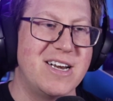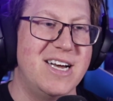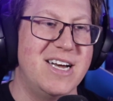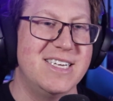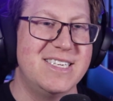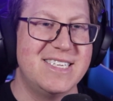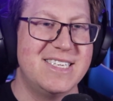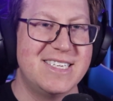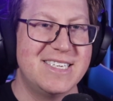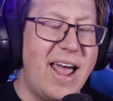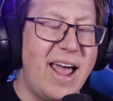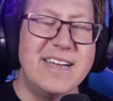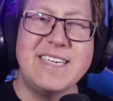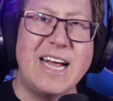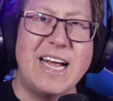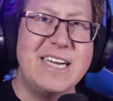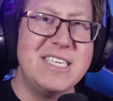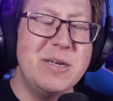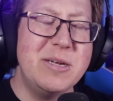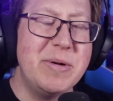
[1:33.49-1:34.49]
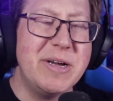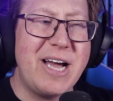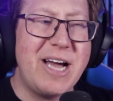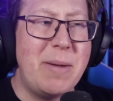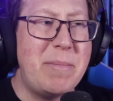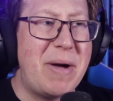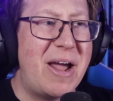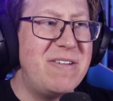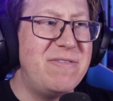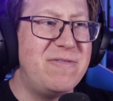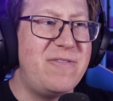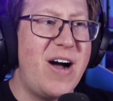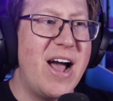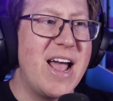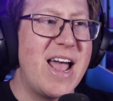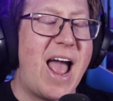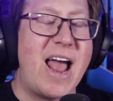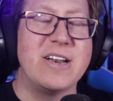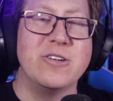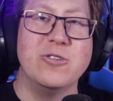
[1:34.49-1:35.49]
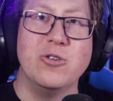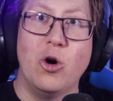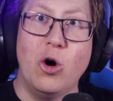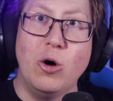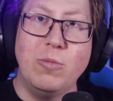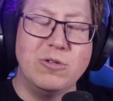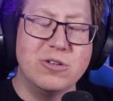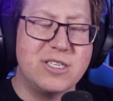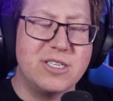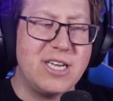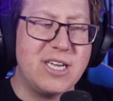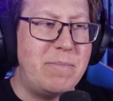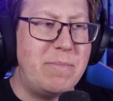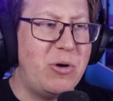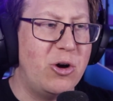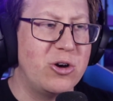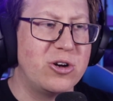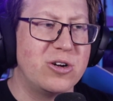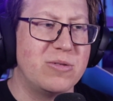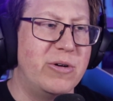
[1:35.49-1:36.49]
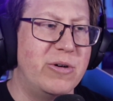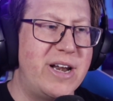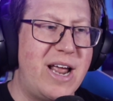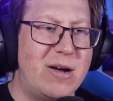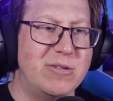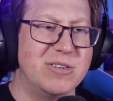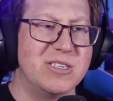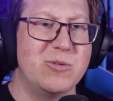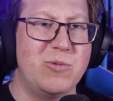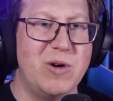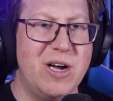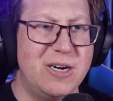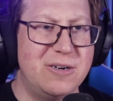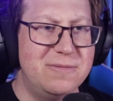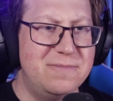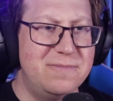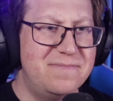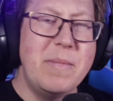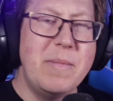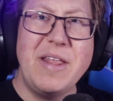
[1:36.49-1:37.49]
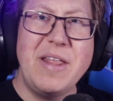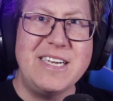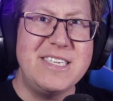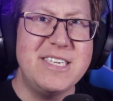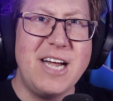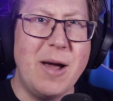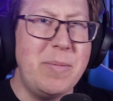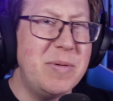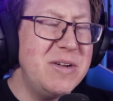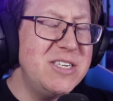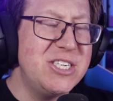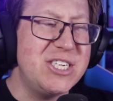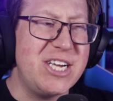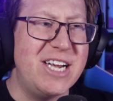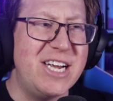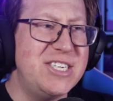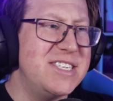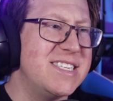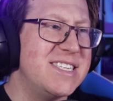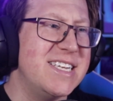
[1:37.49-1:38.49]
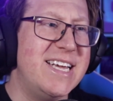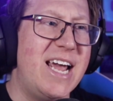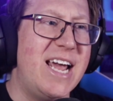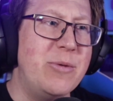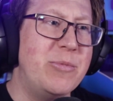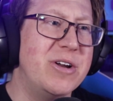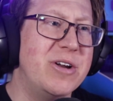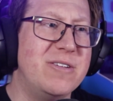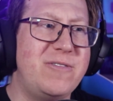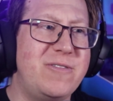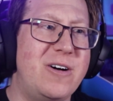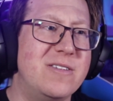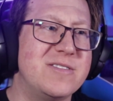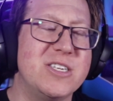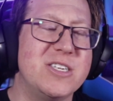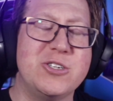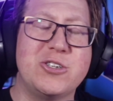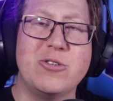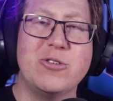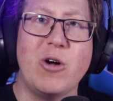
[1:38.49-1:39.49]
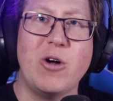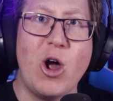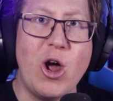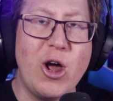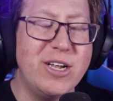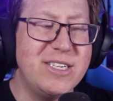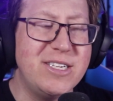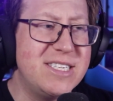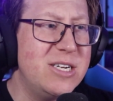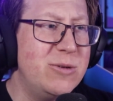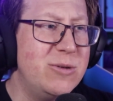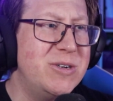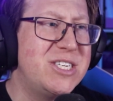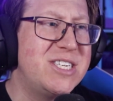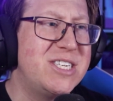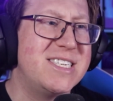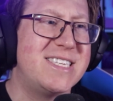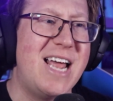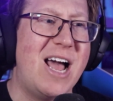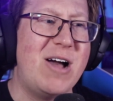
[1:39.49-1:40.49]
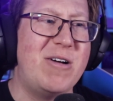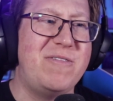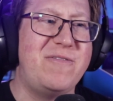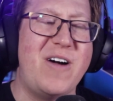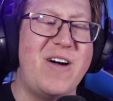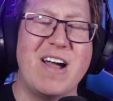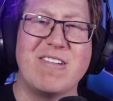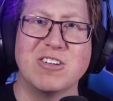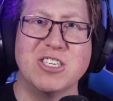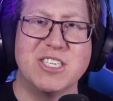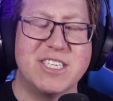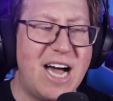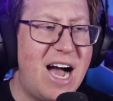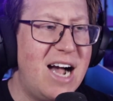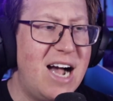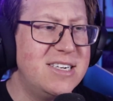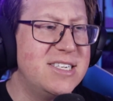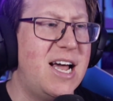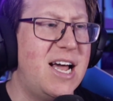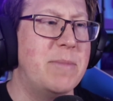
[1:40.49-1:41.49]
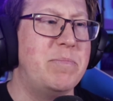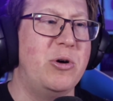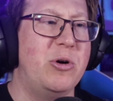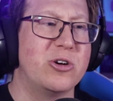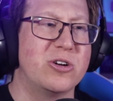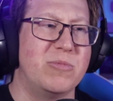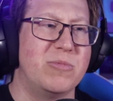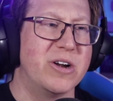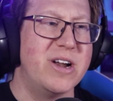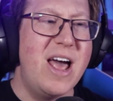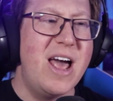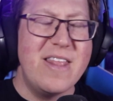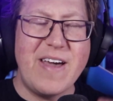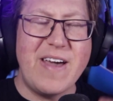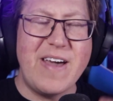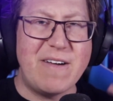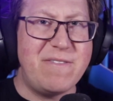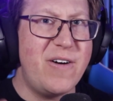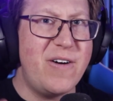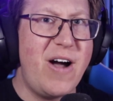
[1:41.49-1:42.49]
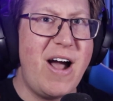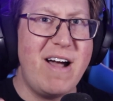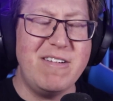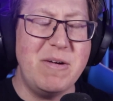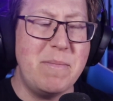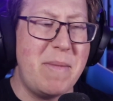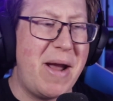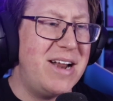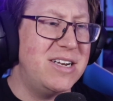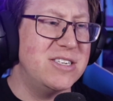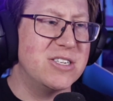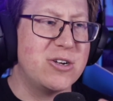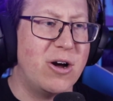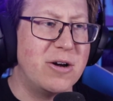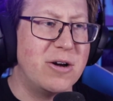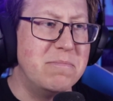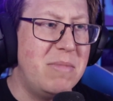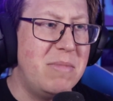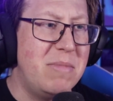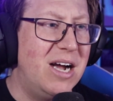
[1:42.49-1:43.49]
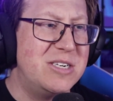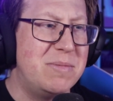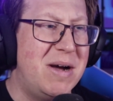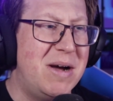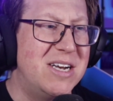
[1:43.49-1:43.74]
nice. It's actually become a fire and normal type Pokemon now as well. But that typing changes again when it evolves into Urson, which is now a fire and dark type Pokemon. That fiery mane has gotten much